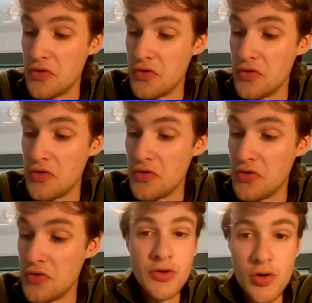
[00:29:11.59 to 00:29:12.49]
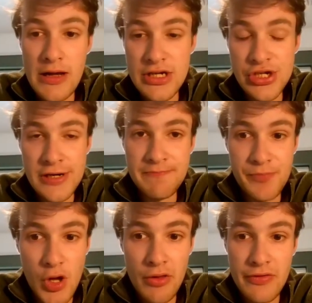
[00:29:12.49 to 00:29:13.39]
2-1 Croatia
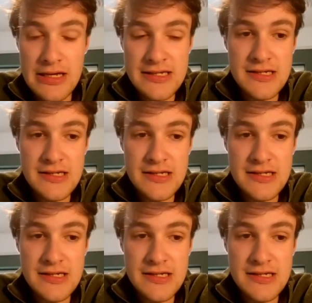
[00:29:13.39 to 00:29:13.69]
on this.